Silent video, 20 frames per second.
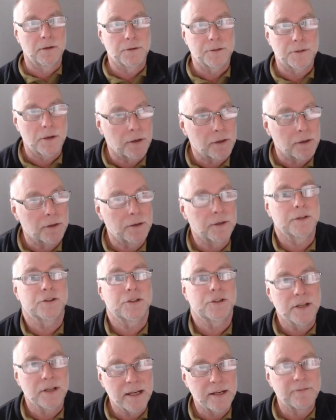so it could
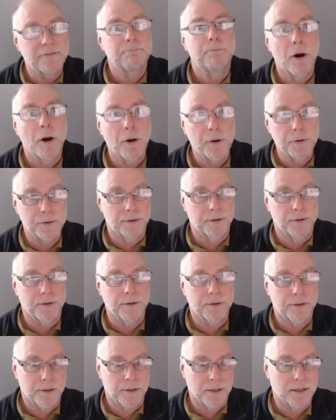achieve both
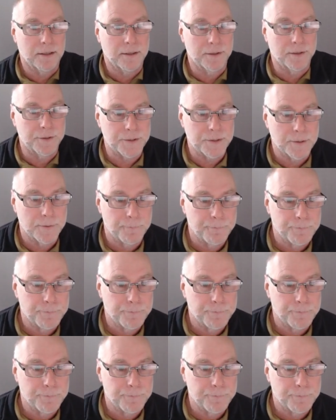things